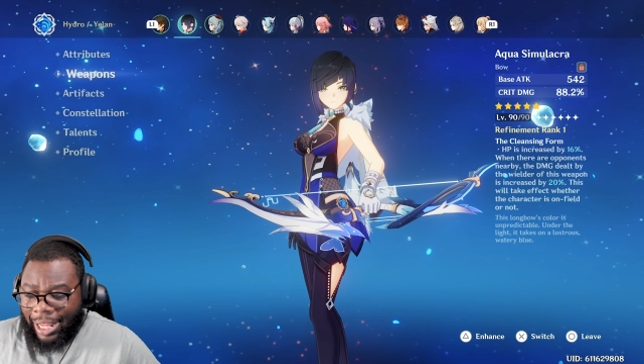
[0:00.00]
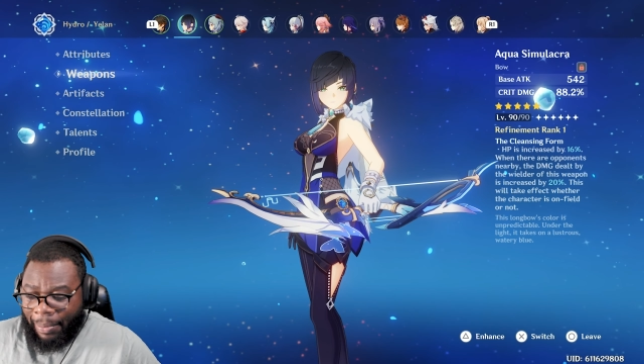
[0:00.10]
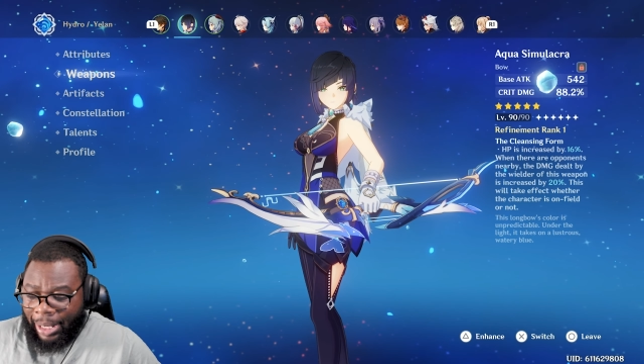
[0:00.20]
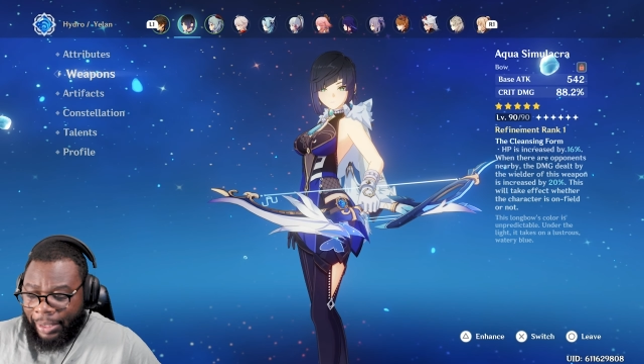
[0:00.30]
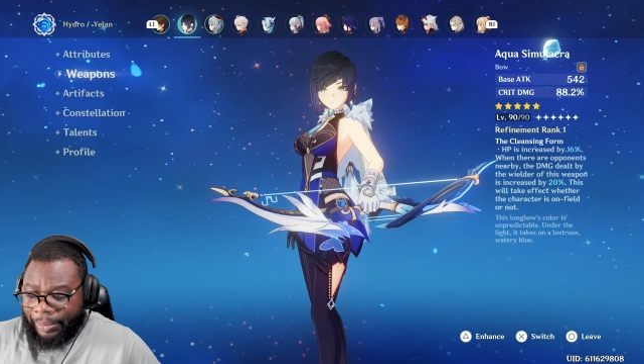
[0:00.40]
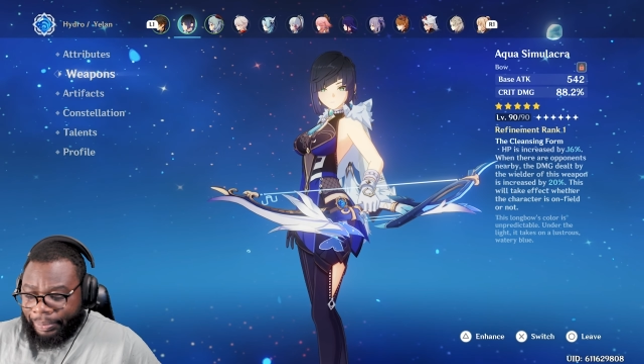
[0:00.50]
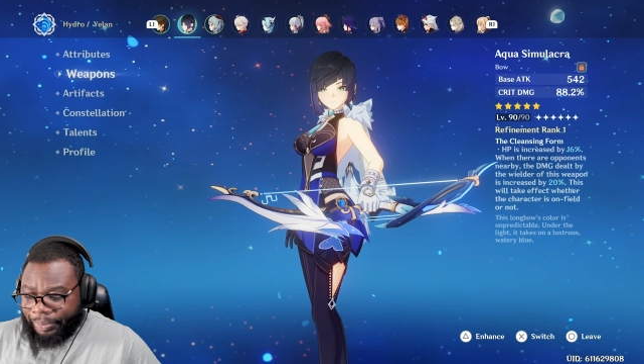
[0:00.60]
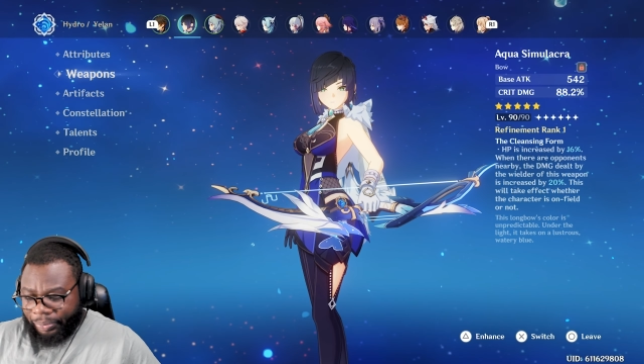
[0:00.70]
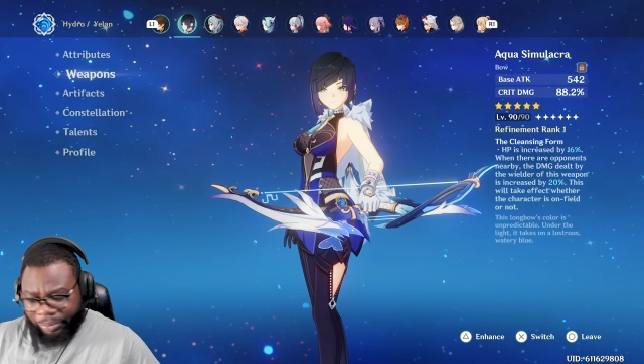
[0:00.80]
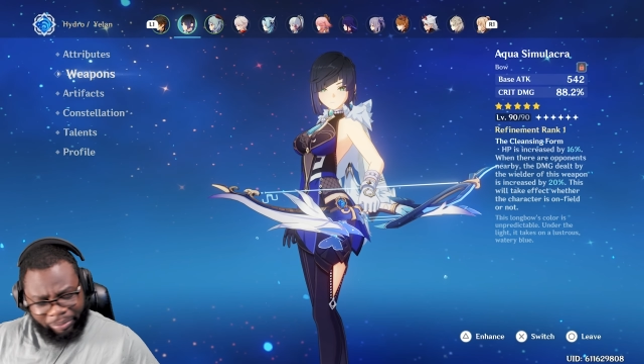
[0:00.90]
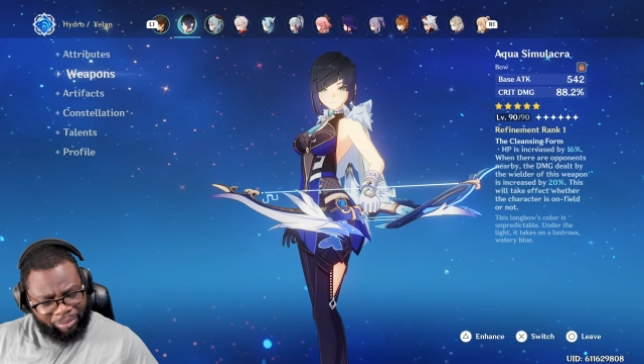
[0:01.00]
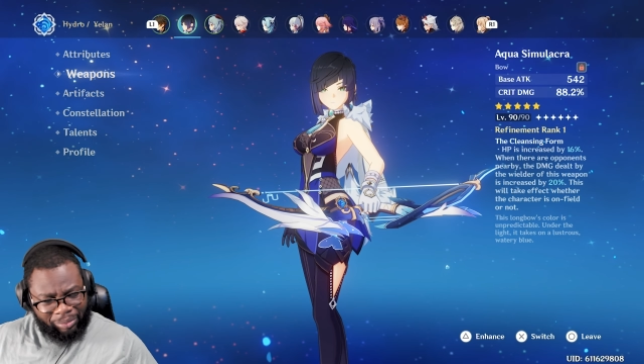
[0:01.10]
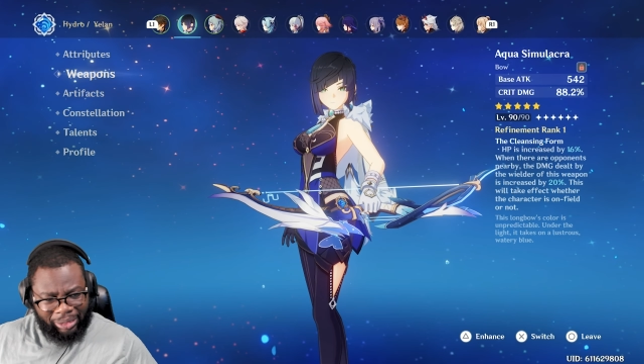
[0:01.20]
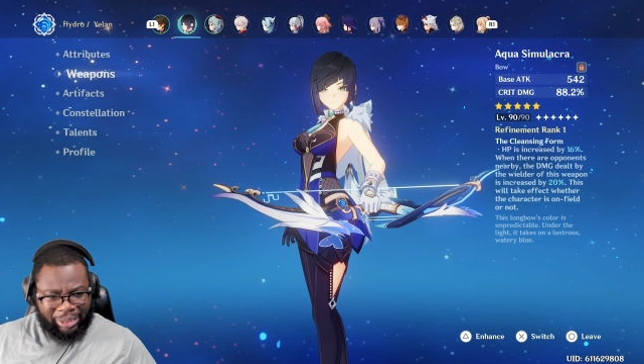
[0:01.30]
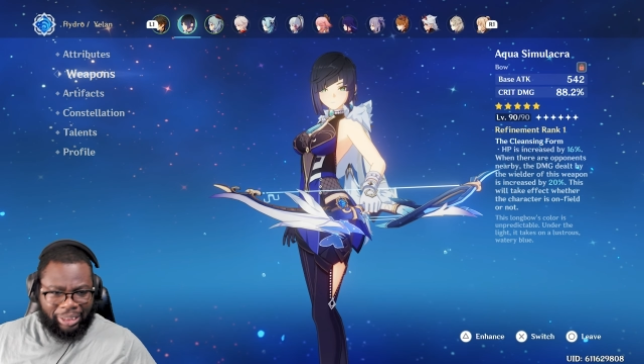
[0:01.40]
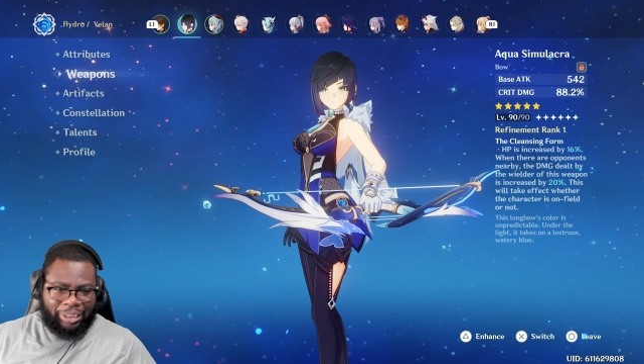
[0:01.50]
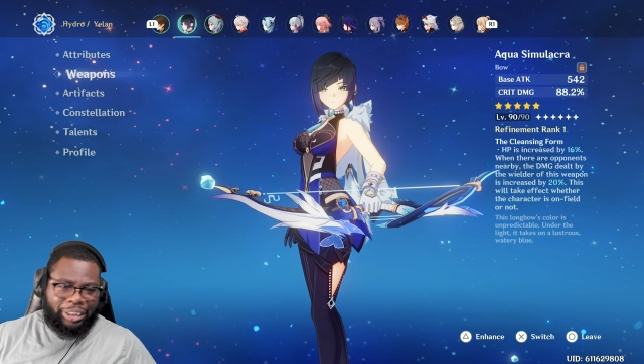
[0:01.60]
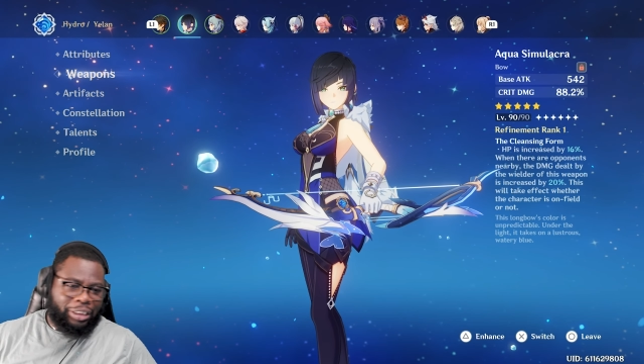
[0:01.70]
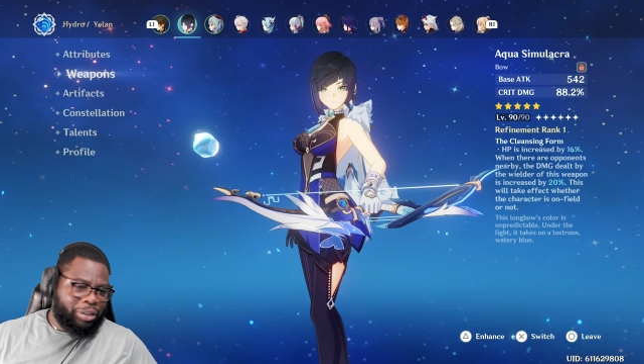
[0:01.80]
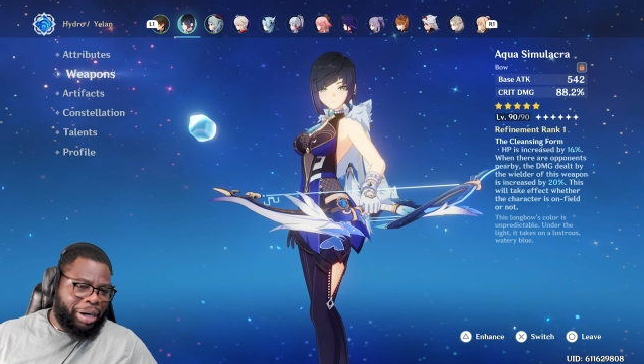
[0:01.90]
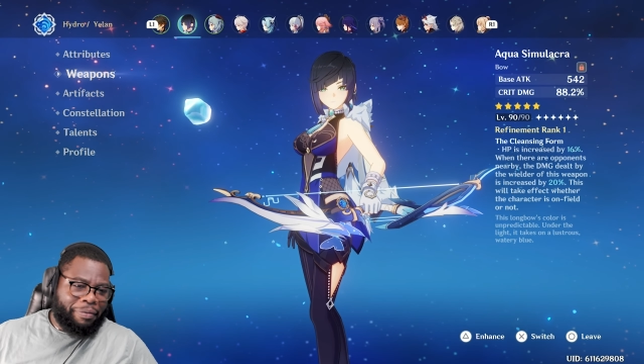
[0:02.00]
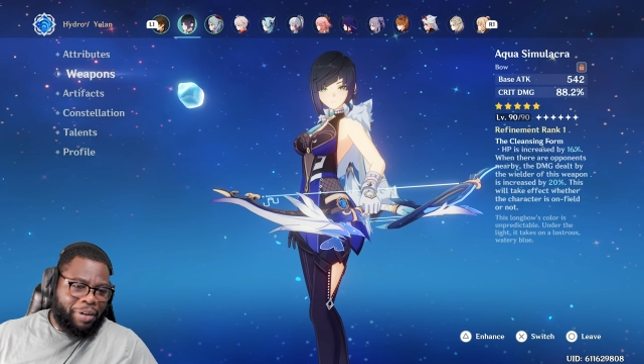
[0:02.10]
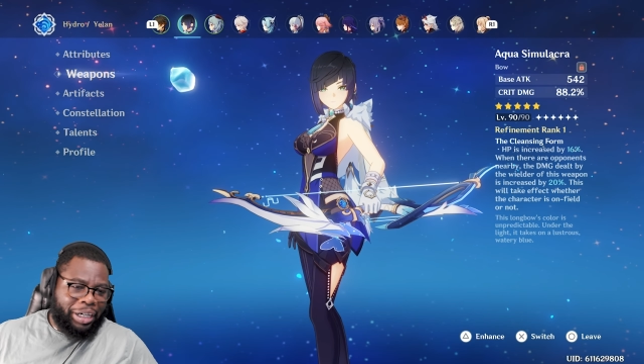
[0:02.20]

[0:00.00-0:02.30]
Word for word: I mean, she's a great fun